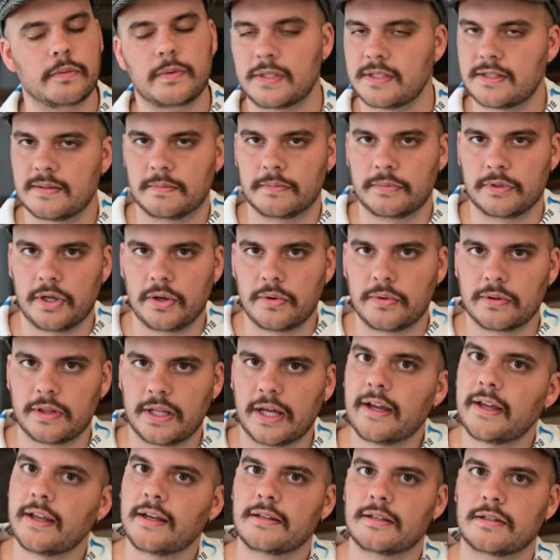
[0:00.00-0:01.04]
with some low
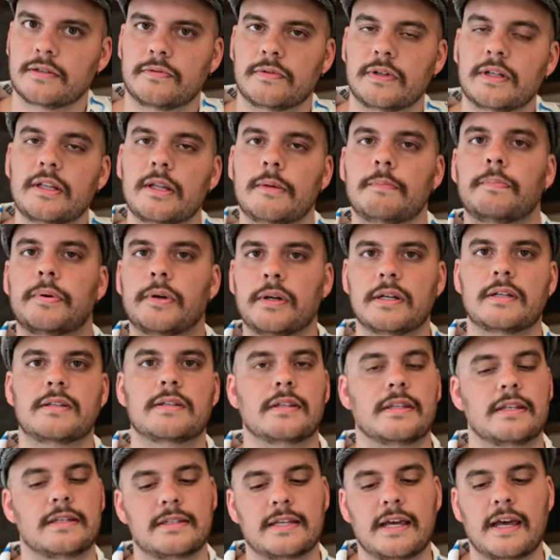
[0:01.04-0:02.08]
light to really put it
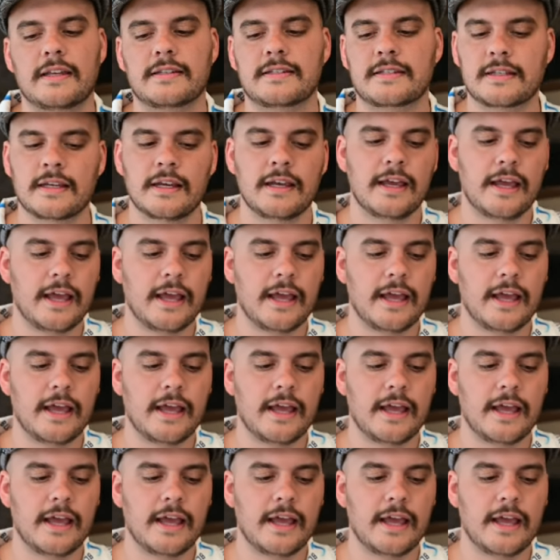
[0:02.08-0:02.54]
to the test.